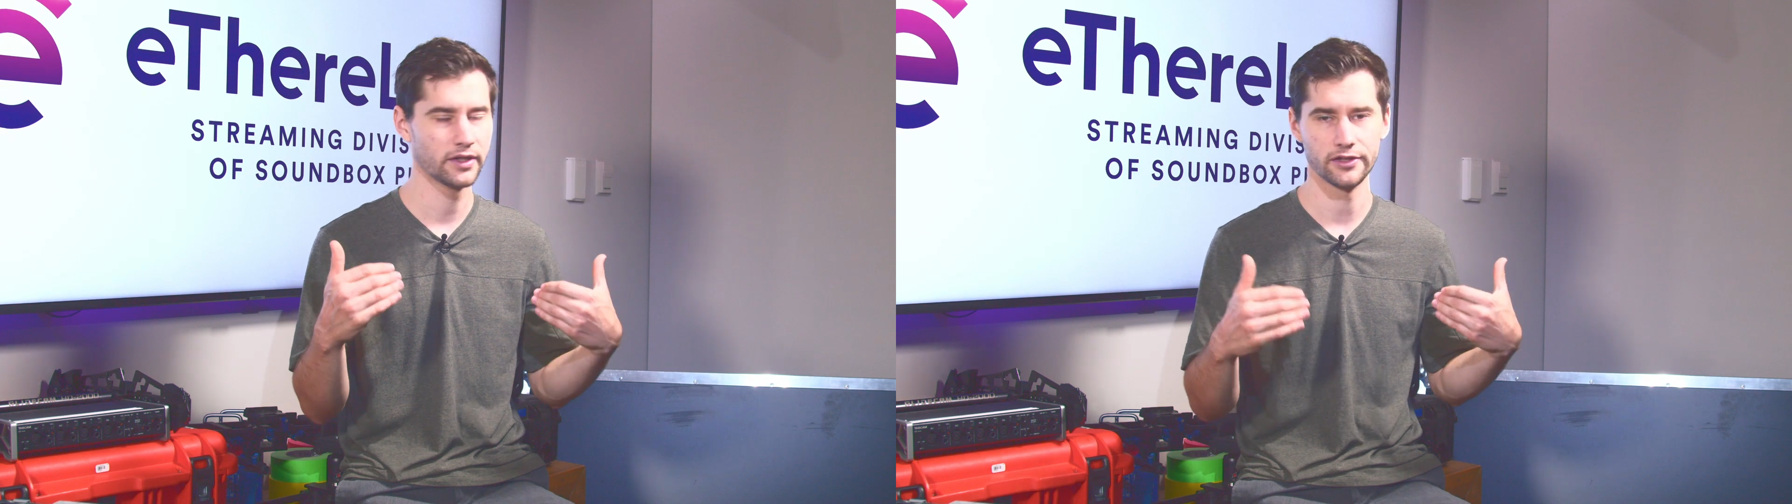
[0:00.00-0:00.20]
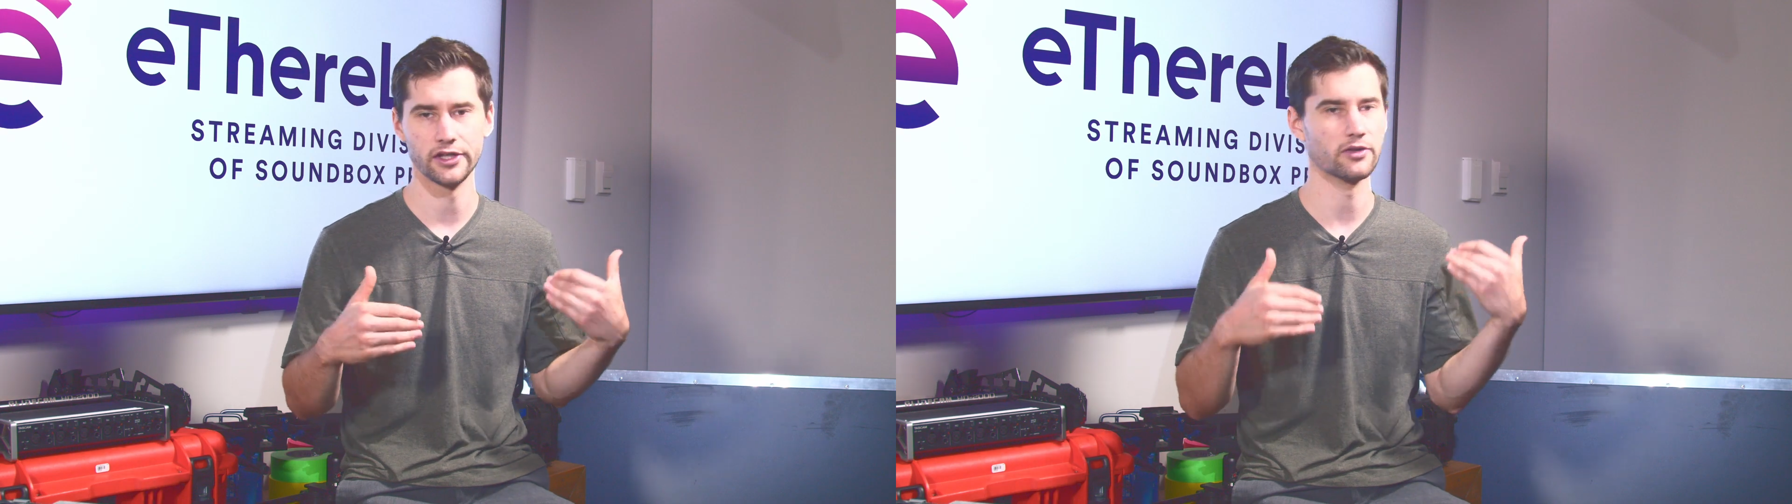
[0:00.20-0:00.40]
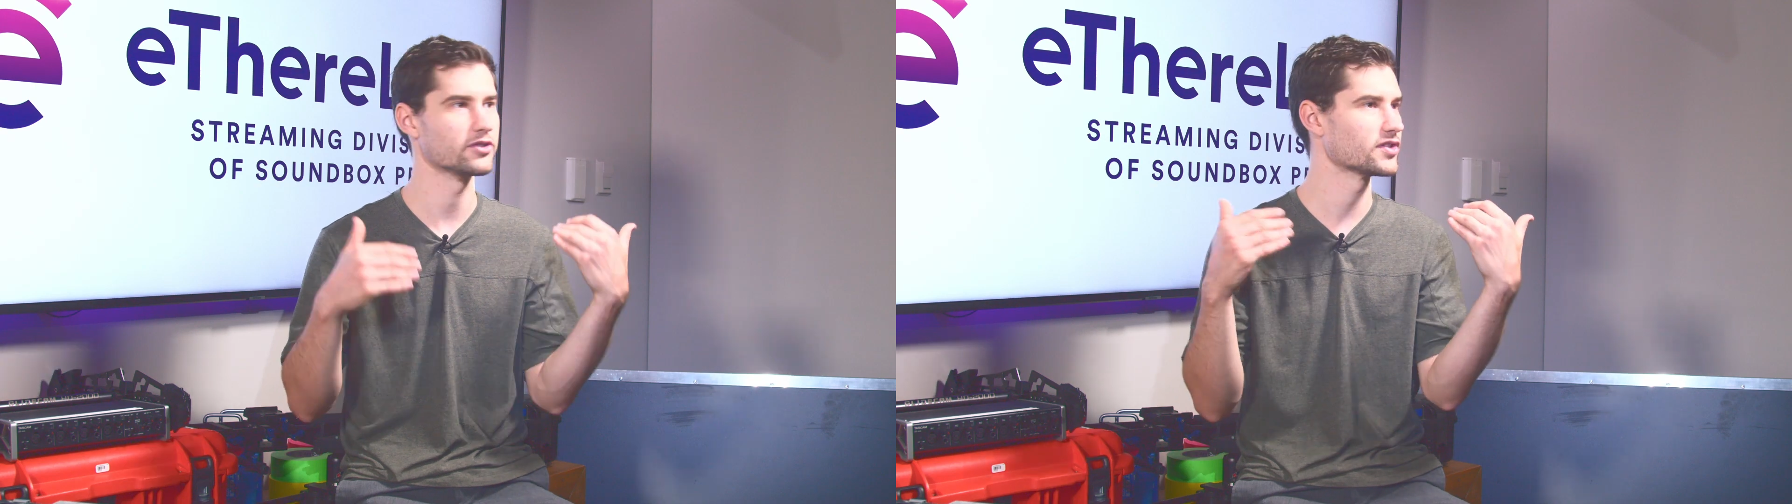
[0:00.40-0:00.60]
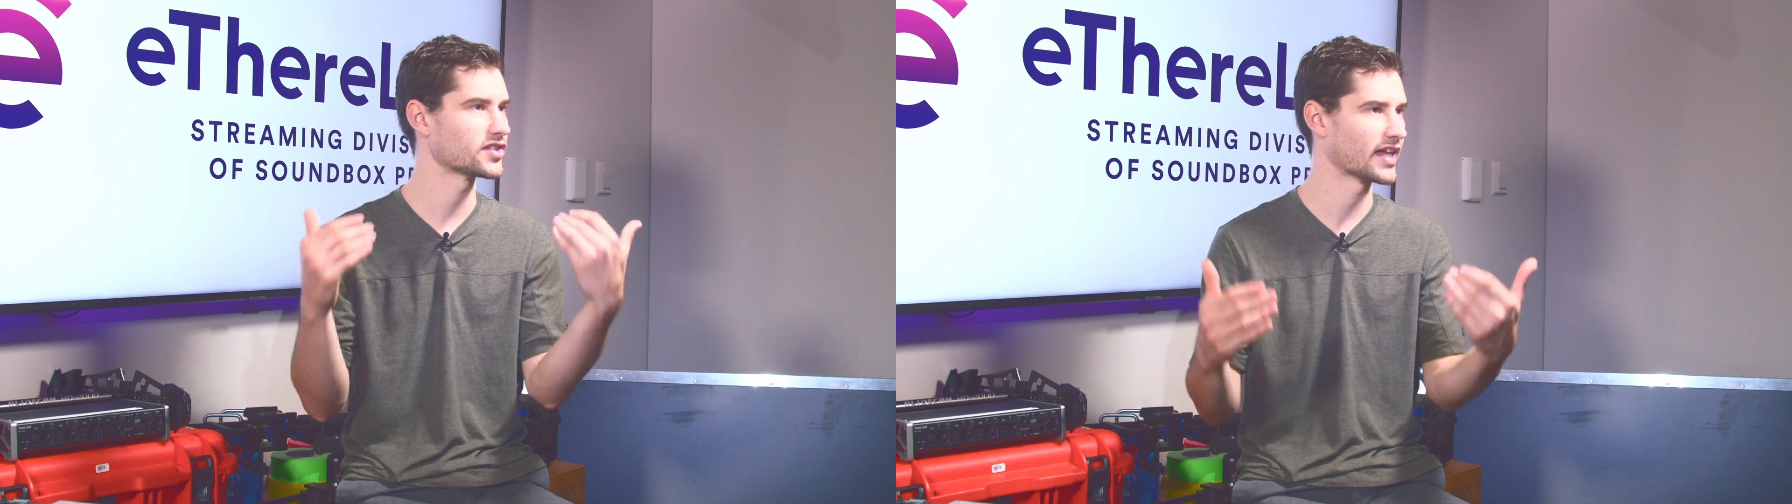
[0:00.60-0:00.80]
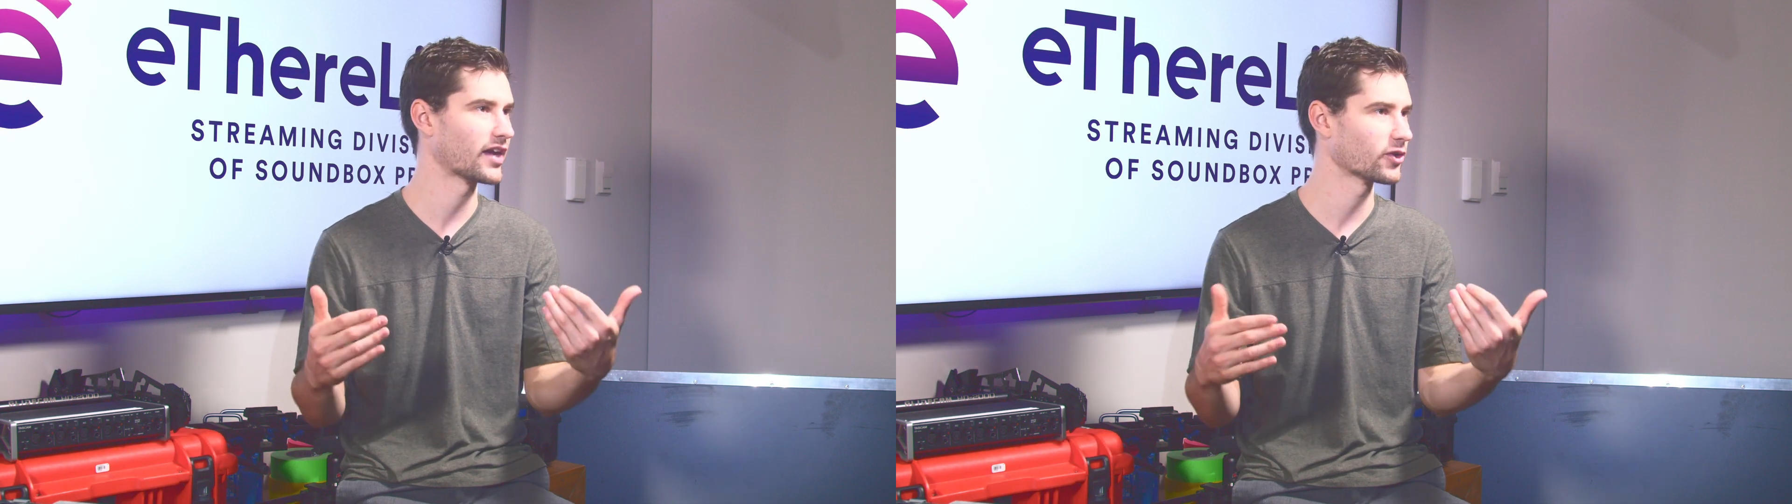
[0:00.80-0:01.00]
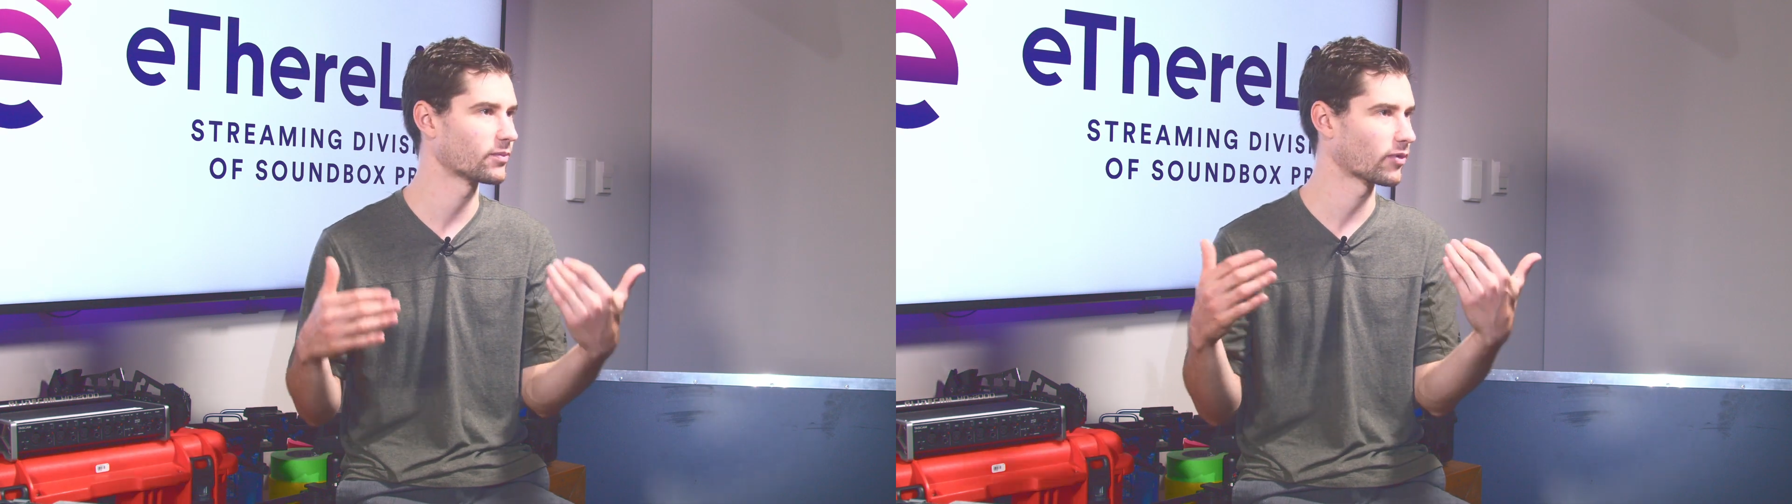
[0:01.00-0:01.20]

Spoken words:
you know, do the standard